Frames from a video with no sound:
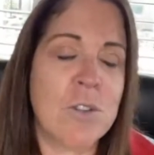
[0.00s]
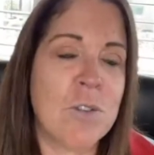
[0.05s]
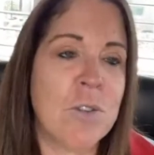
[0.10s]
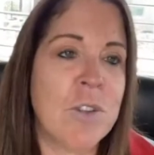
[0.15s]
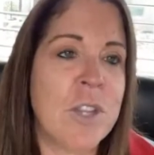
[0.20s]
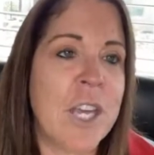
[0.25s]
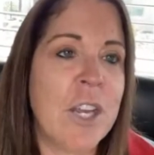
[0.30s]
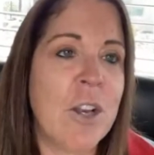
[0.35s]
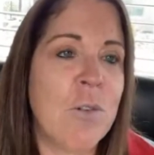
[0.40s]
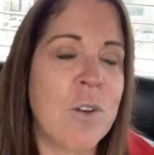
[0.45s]
So
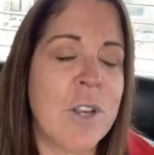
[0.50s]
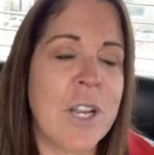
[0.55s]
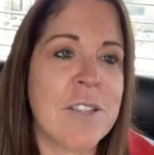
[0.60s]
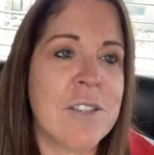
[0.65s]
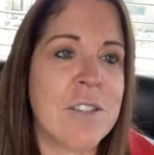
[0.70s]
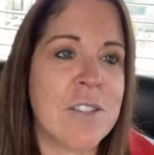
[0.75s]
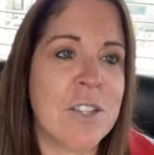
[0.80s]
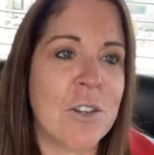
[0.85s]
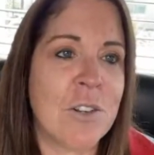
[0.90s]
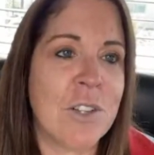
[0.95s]
they don't
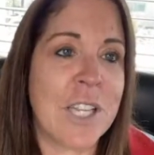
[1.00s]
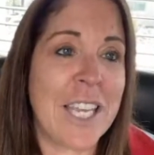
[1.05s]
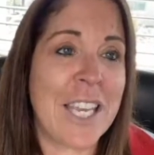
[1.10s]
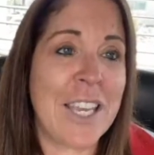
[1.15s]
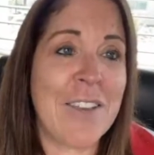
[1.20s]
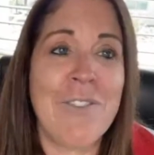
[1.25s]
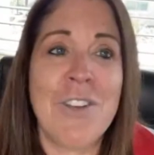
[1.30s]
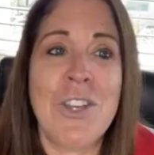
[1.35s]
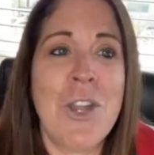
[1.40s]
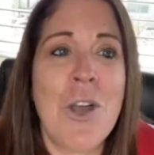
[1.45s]
necessarily
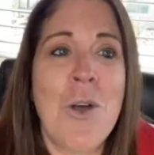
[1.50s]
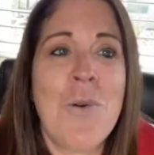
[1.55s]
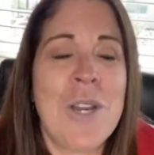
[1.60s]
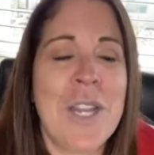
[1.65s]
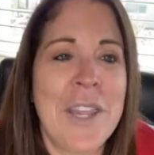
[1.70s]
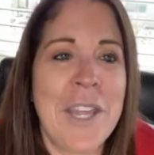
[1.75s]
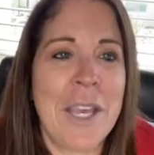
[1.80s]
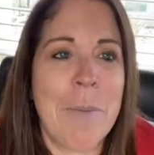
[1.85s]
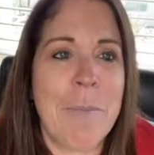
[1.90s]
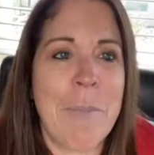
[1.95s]
even know
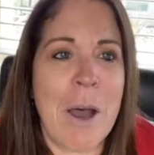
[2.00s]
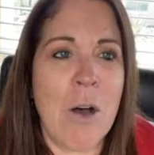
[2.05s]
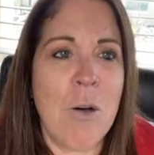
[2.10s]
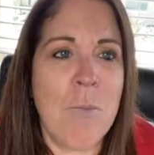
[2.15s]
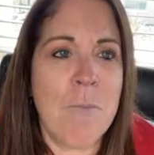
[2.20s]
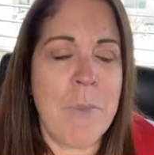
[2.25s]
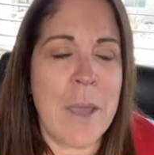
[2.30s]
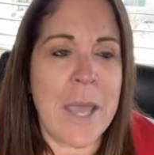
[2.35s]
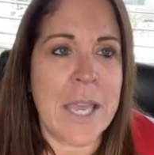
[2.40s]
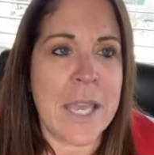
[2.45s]
anything
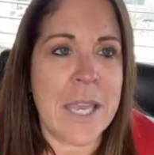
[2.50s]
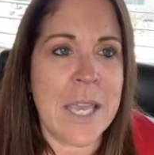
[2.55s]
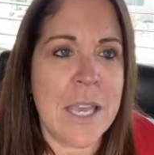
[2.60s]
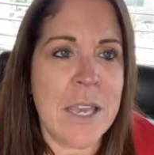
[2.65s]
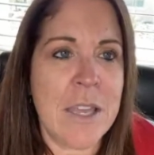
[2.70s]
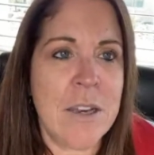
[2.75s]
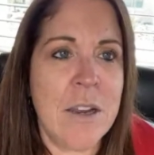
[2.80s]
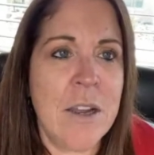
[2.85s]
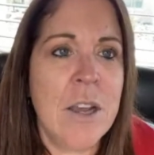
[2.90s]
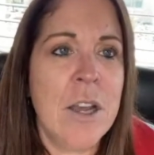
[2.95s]
about
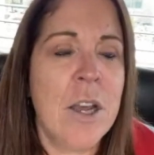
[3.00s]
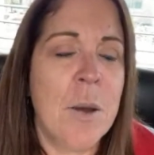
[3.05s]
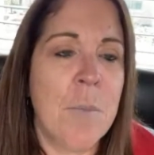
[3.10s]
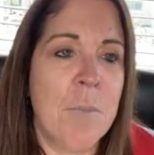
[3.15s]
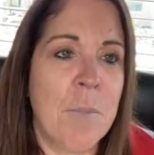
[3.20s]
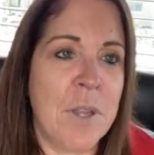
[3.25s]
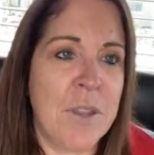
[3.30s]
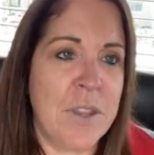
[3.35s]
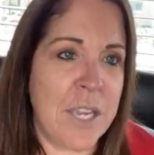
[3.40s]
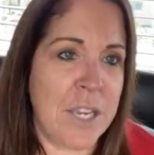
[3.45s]
banking,
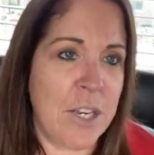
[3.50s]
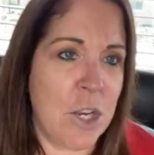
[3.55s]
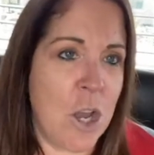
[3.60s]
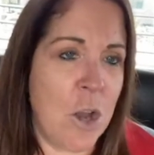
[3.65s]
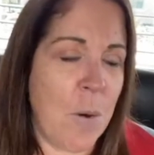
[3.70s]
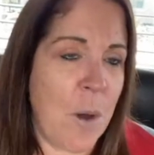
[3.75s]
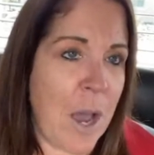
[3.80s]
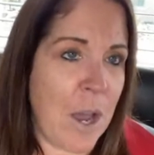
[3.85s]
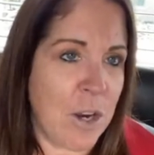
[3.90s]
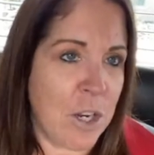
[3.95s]
but they
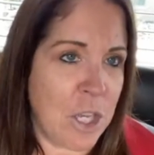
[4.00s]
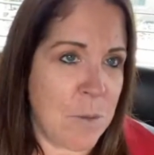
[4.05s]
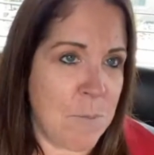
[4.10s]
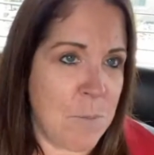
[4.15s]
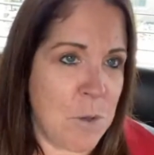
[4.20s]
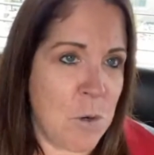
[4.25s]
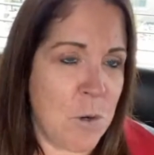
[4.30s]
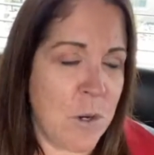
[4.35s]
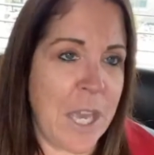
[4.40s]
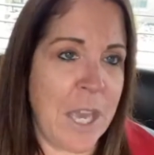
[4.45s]
know how to
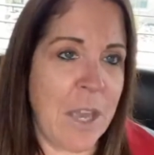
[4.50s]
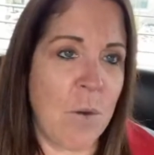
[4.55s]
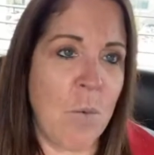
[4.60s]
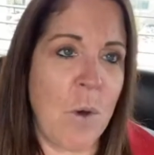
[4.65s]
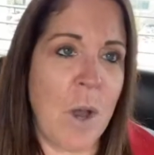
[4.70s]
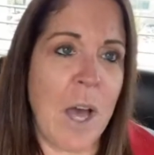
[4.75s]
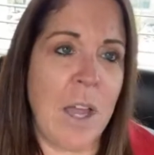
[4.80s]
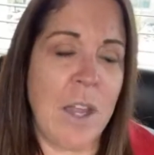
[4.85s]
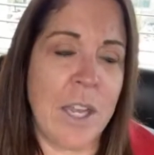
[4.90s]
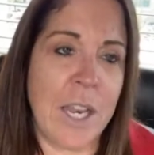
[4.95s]
communicate
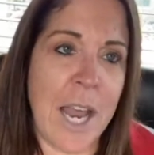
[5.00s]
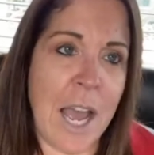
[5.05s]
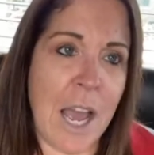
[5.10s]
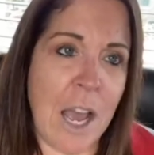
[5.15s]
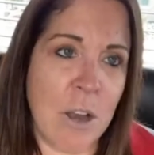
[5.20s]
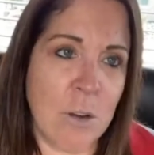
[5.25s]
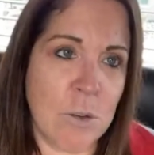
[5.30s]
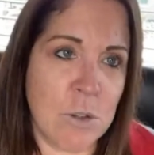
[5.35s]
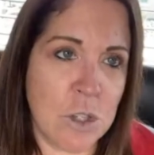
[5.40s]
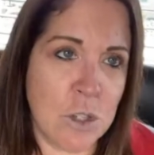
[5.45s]
well and
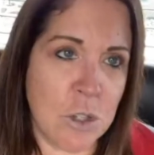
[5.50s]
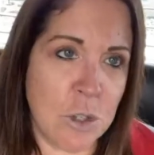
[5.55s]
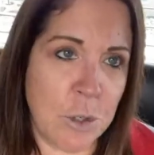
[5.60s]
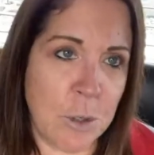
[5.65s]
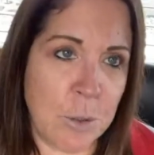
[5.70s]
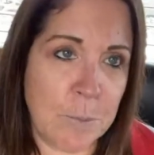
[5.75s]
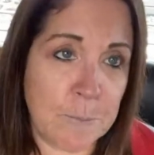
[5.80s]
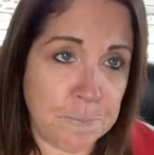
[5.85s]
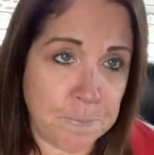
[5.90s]
how to.